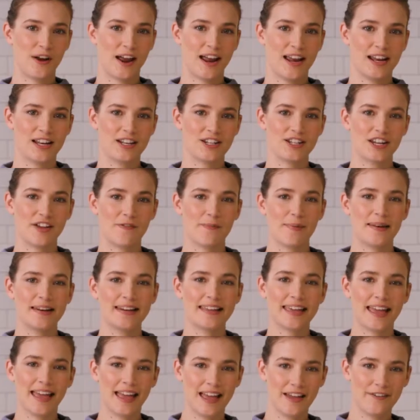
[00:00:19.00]
range have
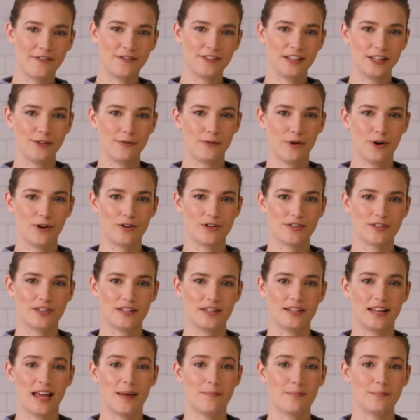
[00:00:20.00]
been carefully
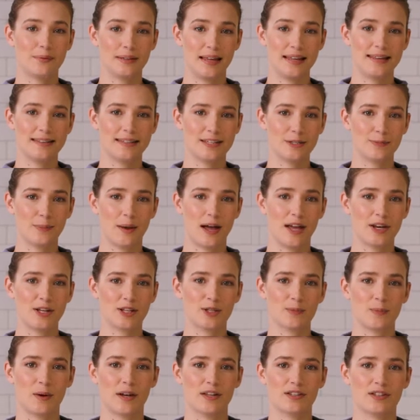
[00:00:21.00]
roasted and blended by
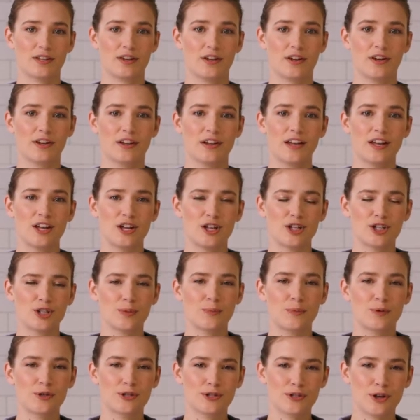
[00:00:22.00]
Nespresso to
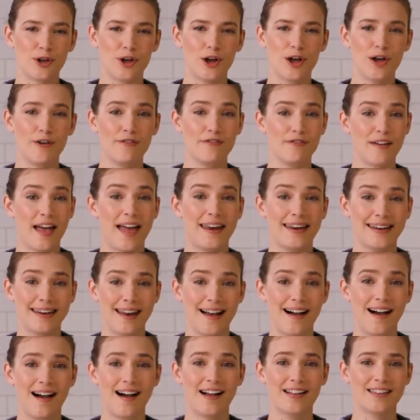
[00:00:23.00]
preserve and
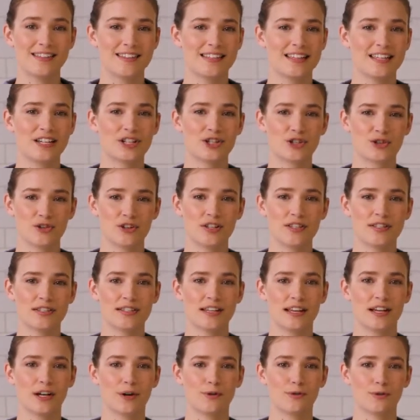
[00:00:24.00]
enhance the
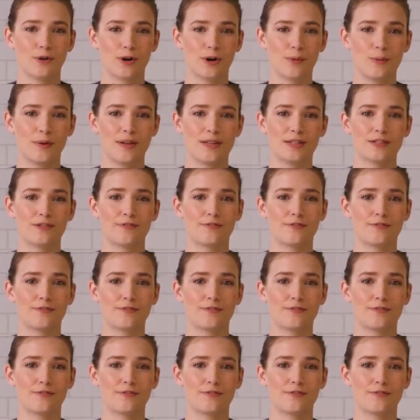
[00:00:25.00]
intrinsic aromas